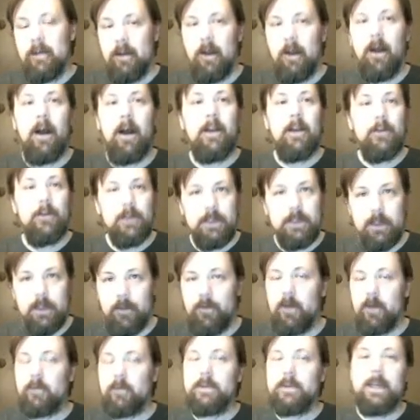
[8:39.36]
on your cell
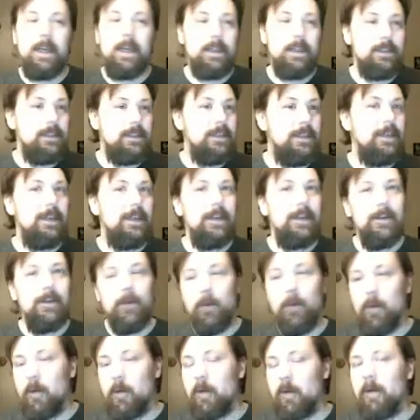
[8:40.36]
phone texting
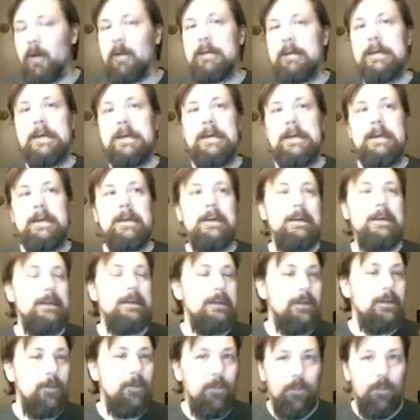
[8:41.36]
or
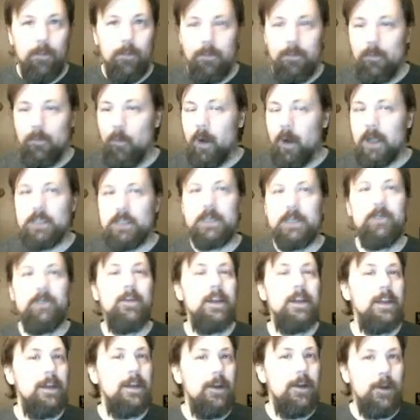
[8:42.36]
watching
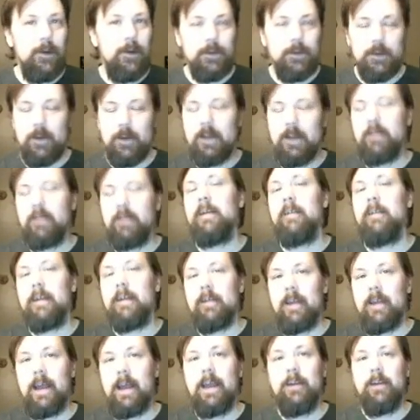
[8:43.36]
videos or anything
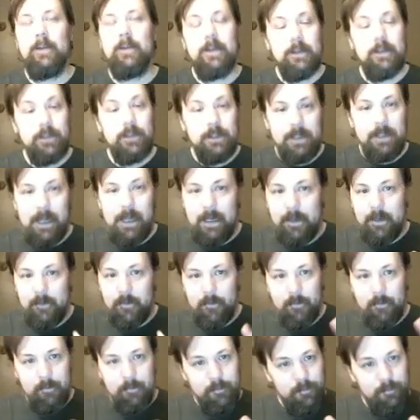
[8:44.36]
like that. You need to just kind
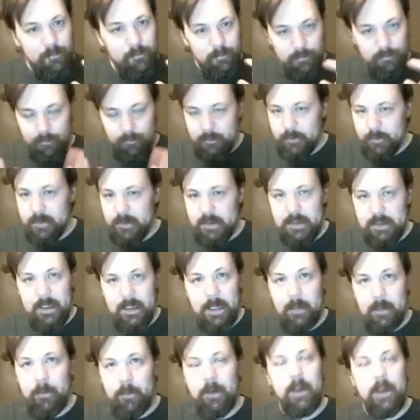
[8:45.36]
of
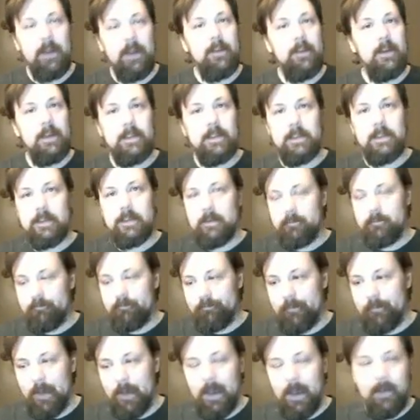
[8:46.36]
set a playlist
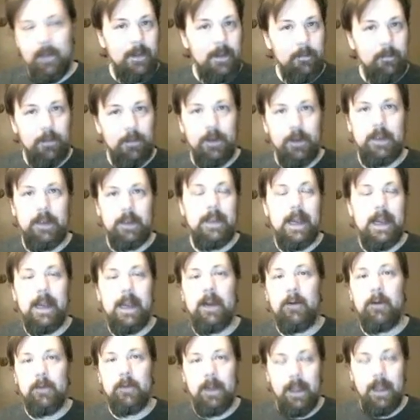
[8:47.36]
and then put it
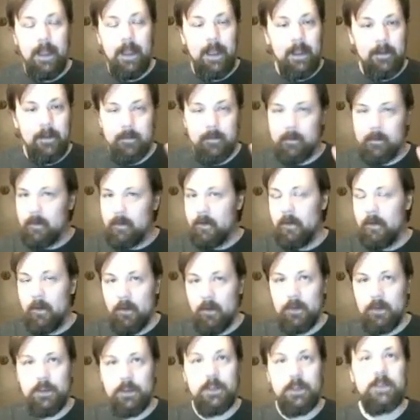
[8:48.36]
down and
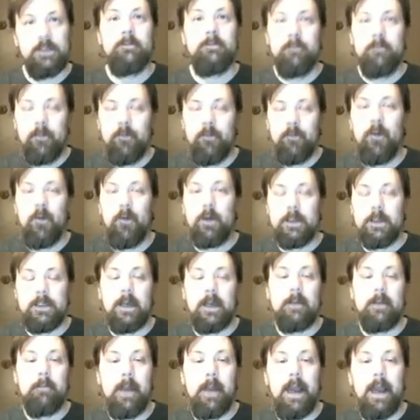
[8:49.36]
just focus
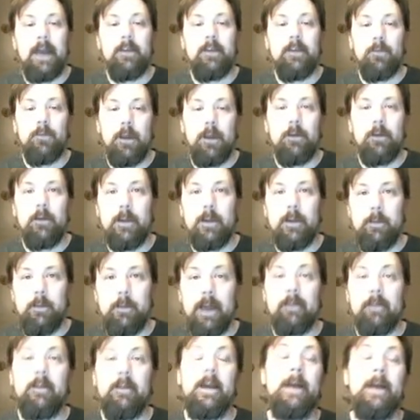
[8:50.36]
on math while you're in the
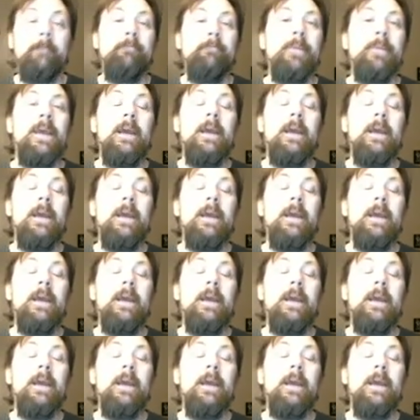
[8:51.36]
math lab.